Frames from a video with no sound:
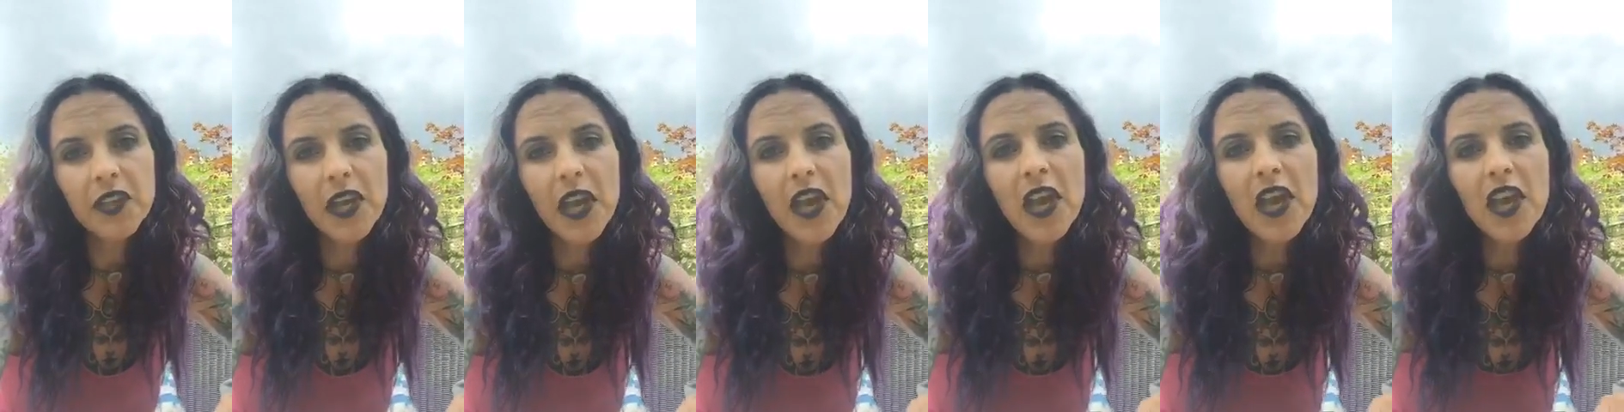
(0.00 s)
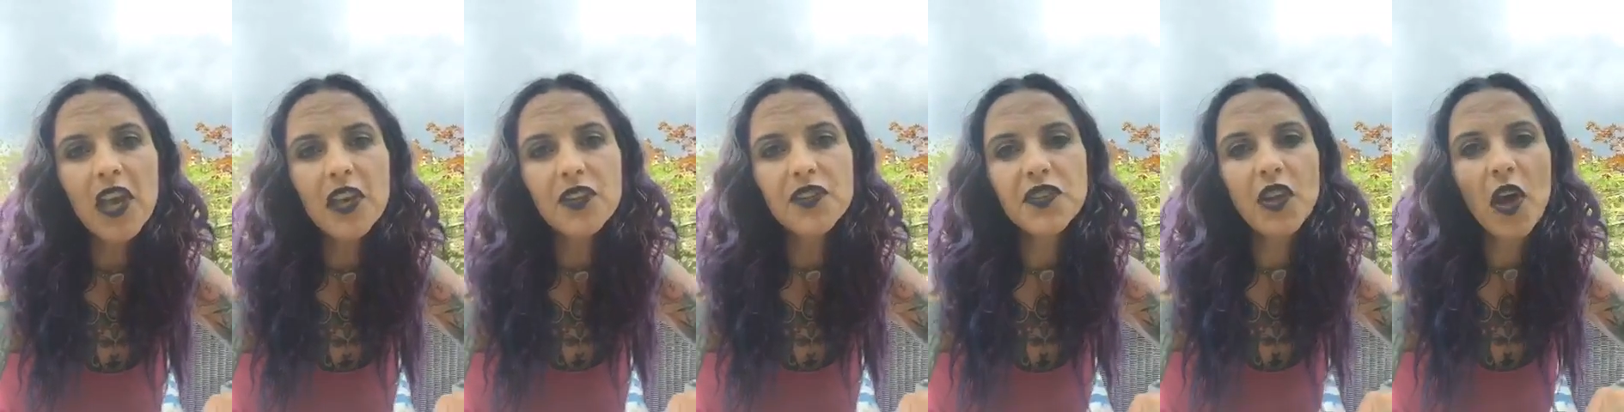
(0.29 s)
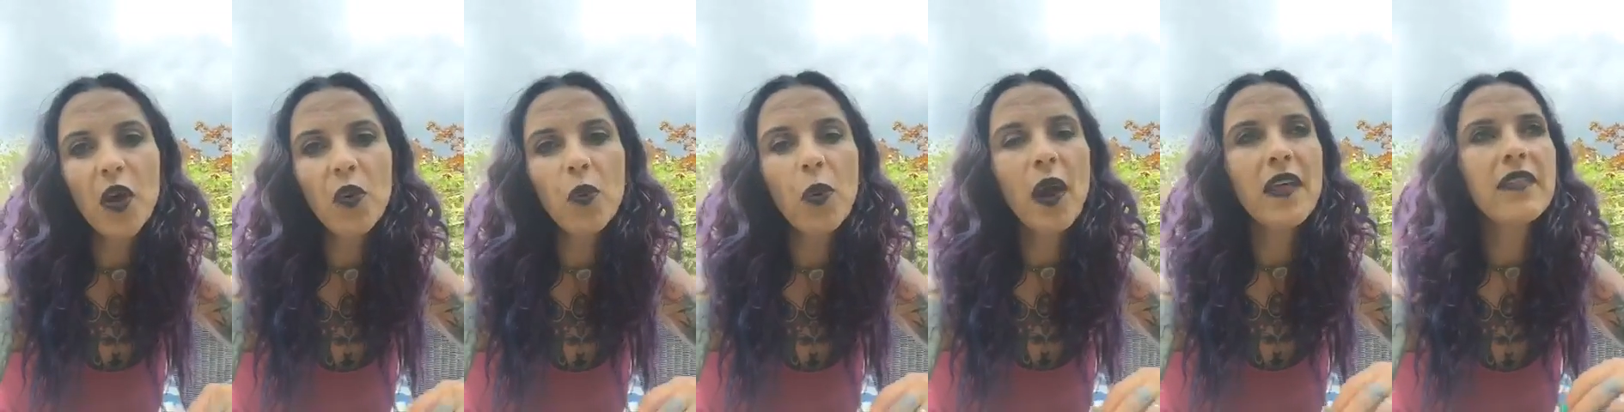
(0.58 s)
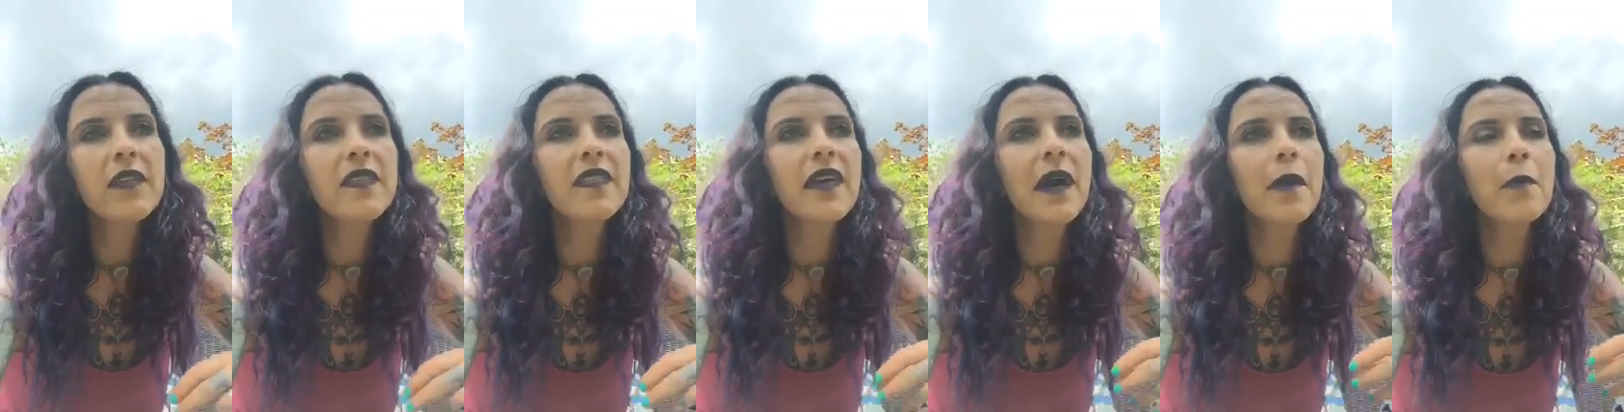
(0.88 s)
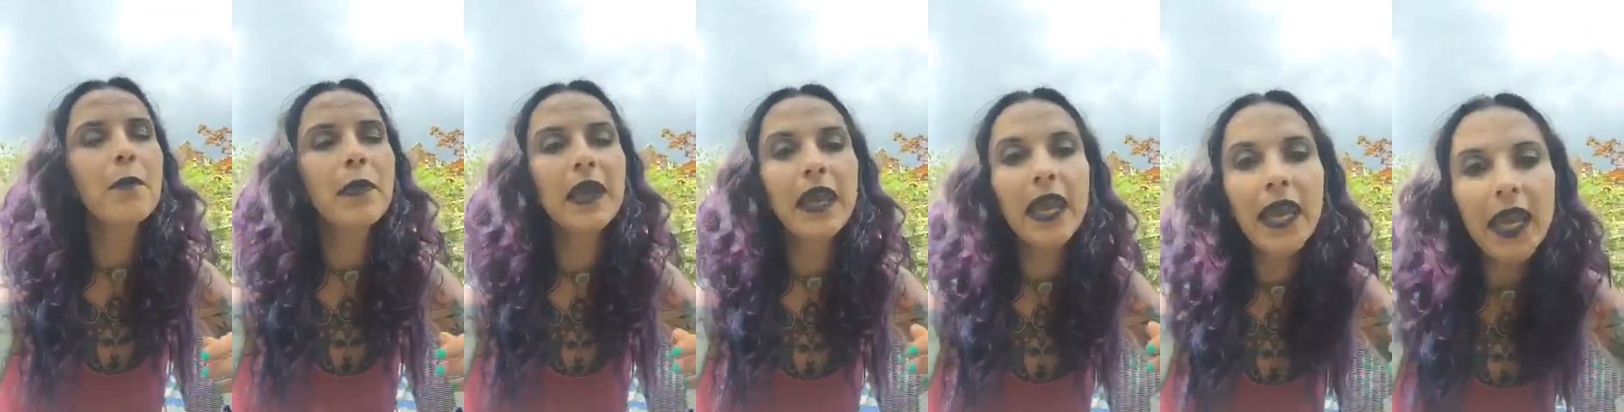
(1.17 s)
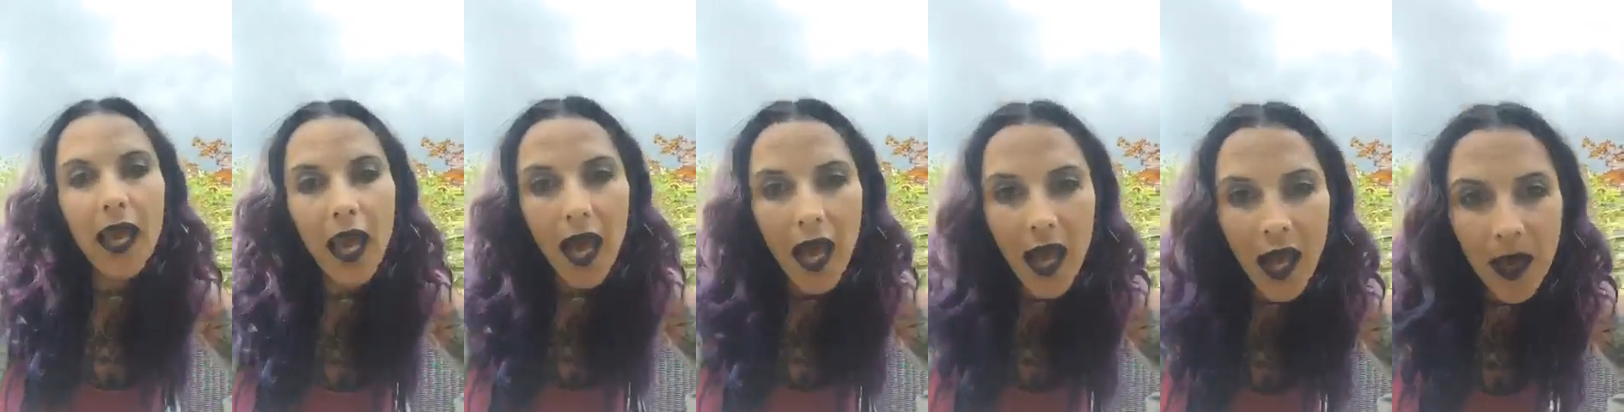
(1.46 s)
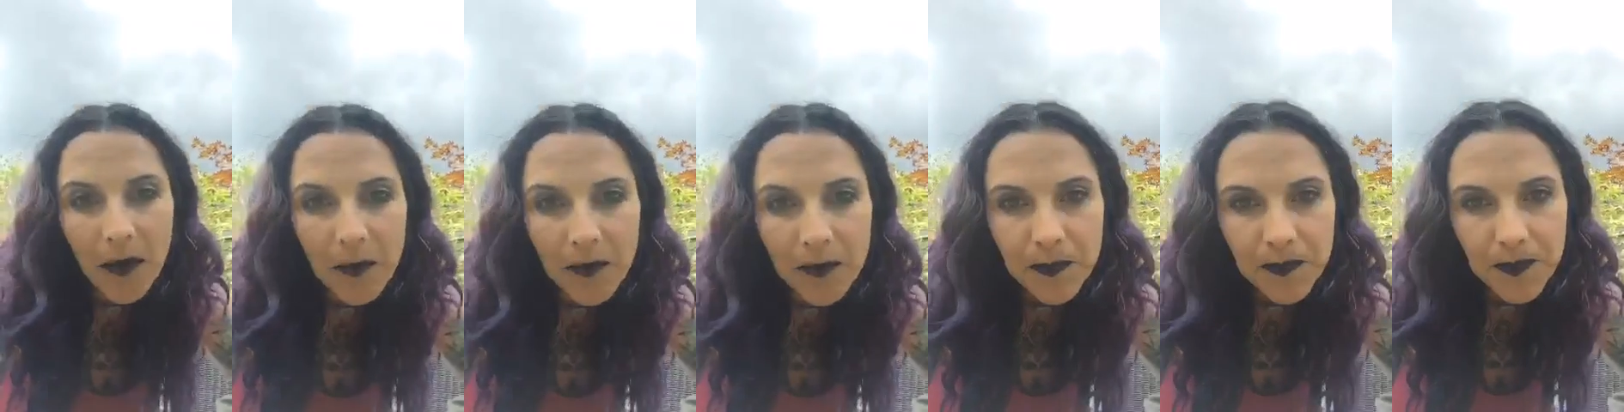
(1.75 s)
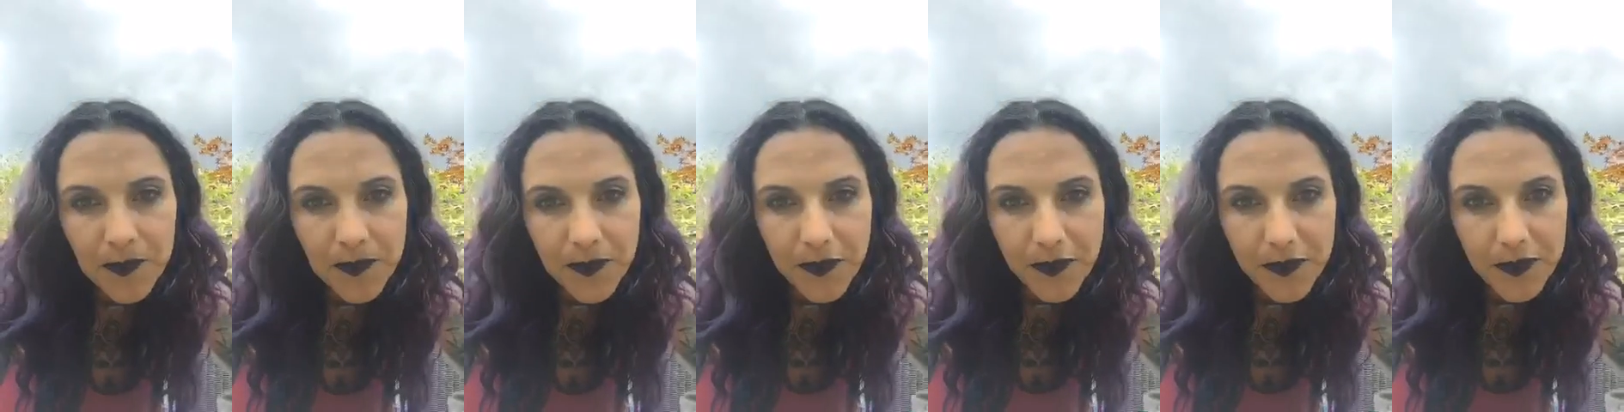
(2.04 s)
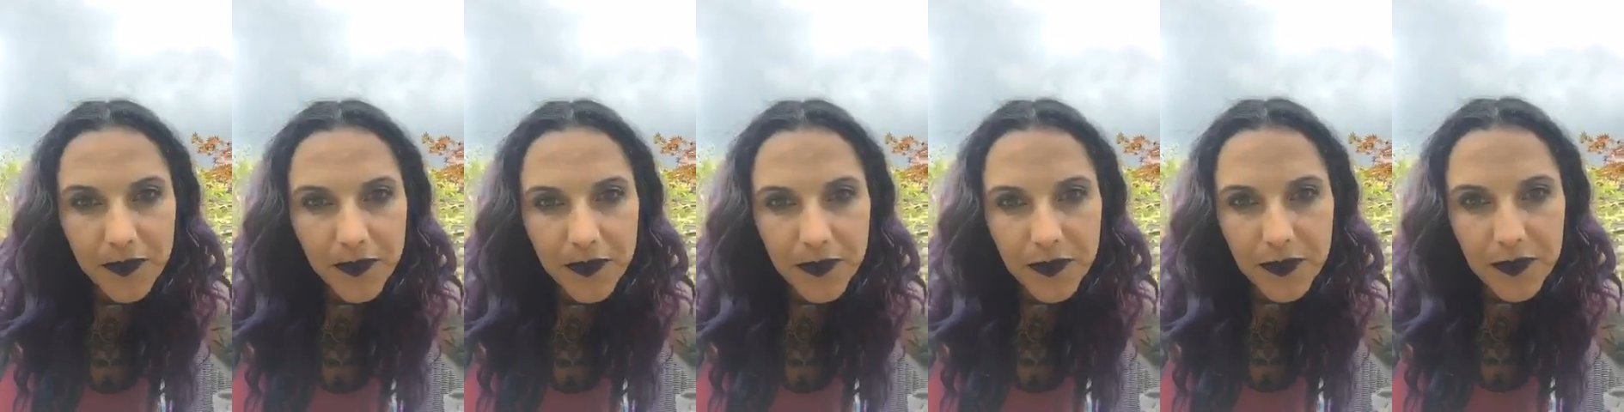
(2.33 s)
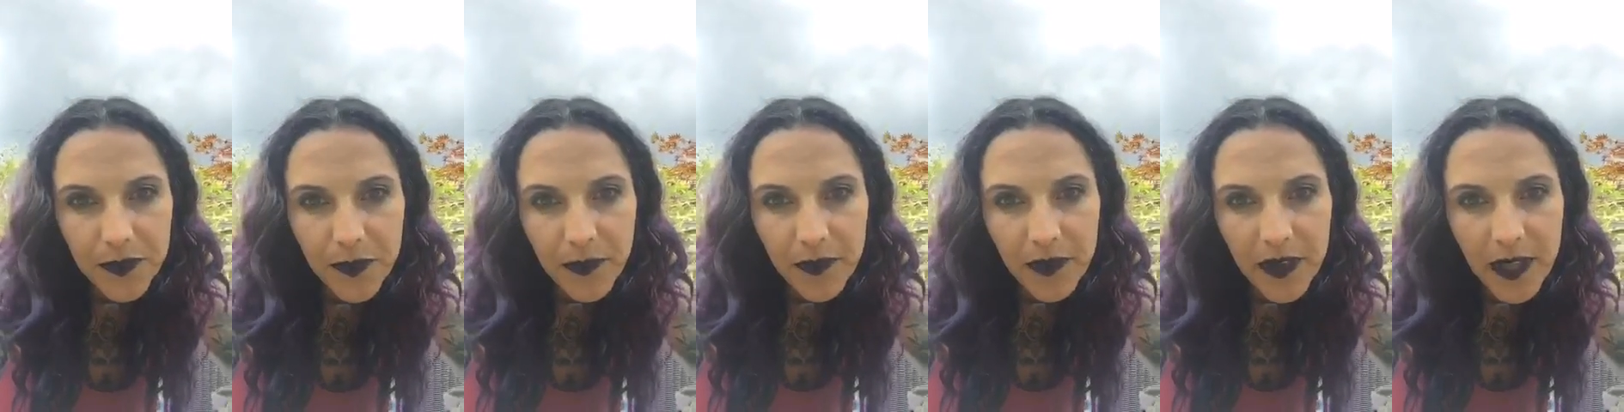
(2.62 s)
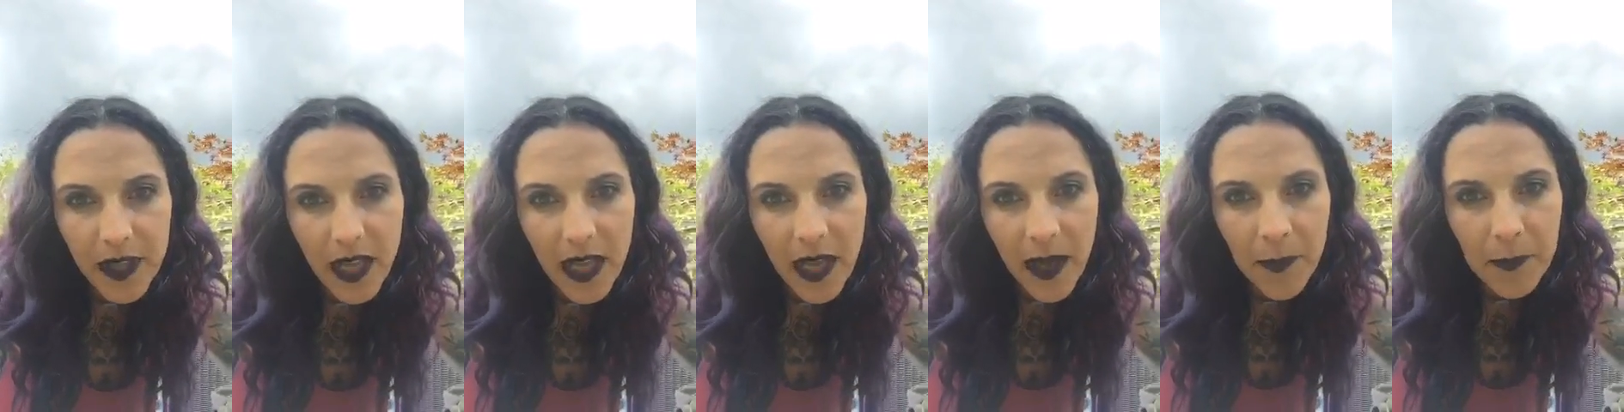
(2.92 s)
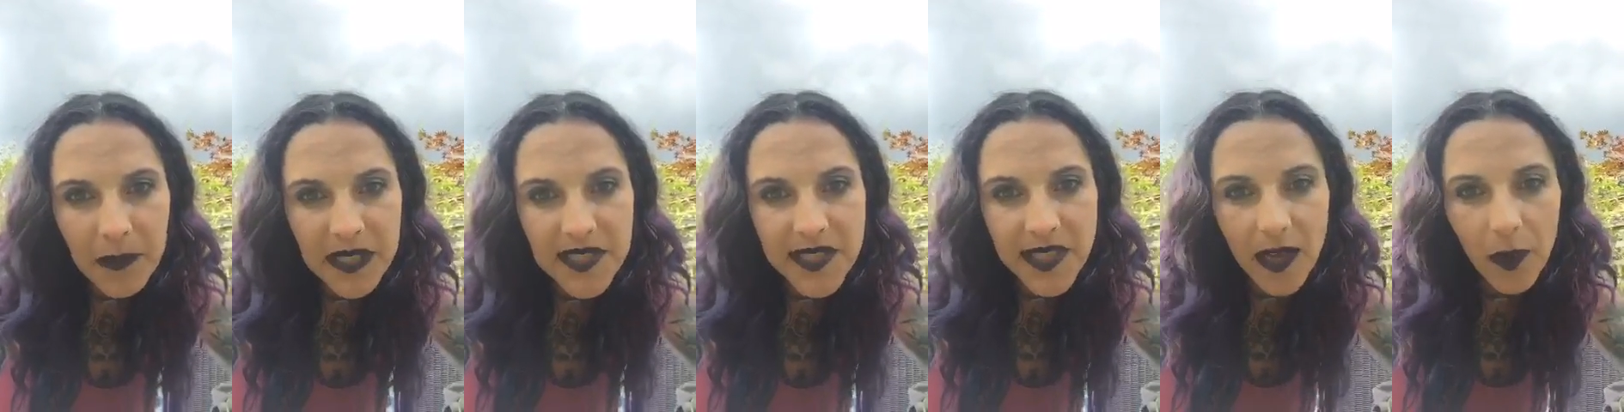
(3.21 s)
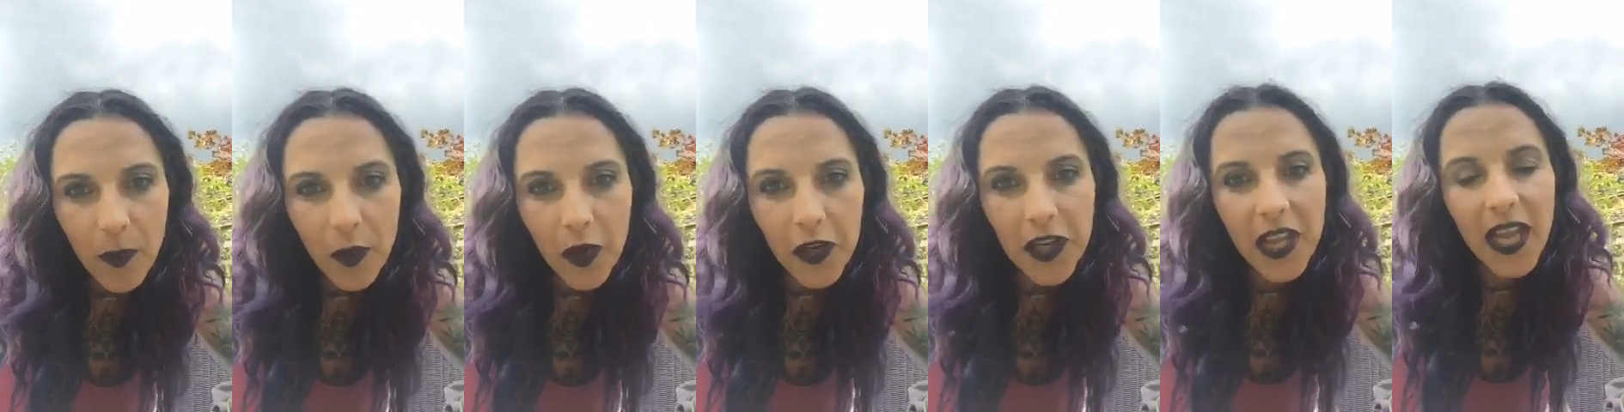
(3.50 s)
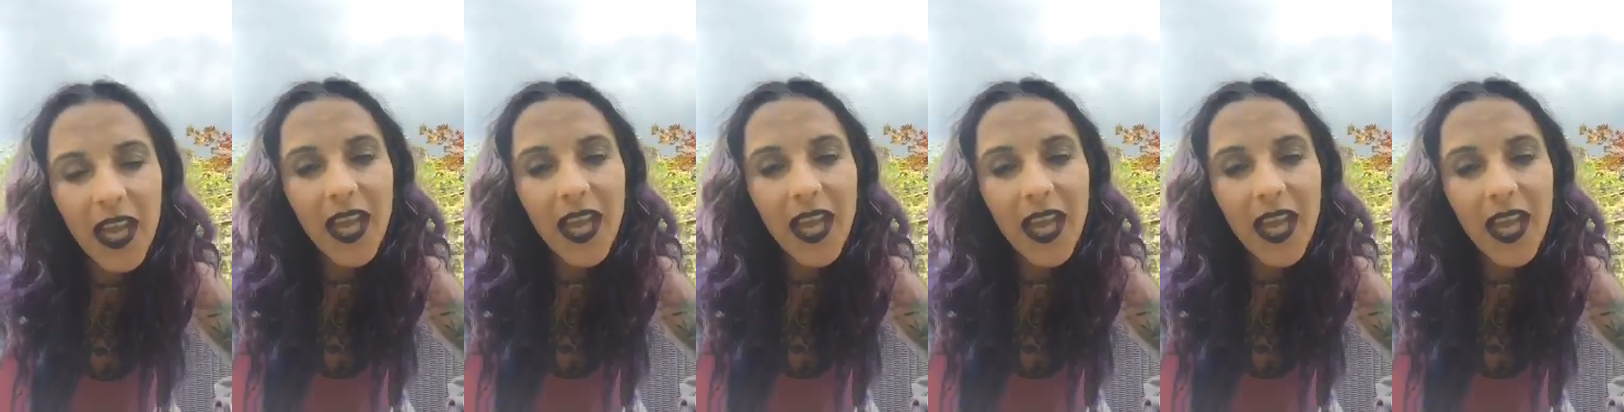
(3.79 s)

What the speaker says: So whether that be, I missed that one.